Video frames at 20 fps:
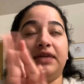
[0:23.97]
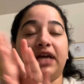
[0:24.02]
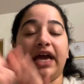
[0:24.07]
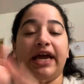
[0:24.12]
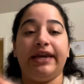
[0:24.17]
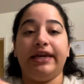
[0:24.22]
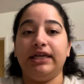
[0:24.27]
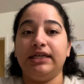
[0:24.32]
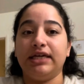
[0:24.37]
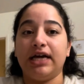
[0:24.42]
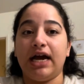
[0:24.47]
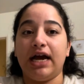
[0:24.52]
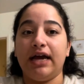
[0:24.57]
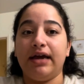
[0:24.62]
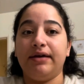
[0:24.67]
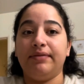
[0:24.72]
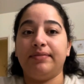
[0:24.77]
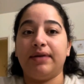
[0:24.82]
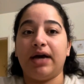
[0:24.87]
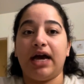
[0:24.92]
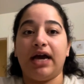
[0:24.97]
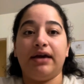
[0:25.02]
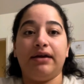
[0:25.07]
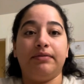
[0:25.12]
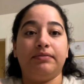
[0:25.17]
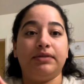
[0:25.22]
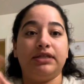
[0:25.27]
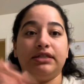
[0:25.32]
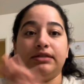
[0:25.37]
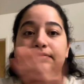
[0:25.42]
anytime I
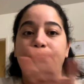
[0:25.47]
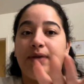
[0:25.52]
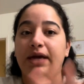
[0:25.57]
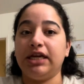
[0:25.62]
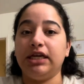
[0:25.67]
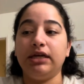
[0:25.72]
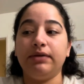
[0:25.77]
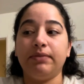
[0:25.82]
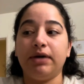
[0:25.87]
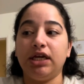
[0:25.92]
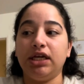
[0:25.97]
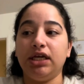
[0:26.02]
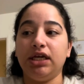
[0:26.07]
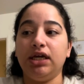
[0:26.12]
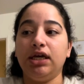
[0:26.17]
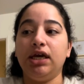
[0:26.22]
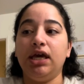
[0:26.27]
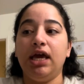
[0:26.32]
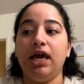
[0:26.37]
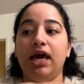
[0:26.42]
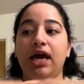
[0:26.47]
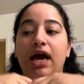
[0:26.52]
am spending money.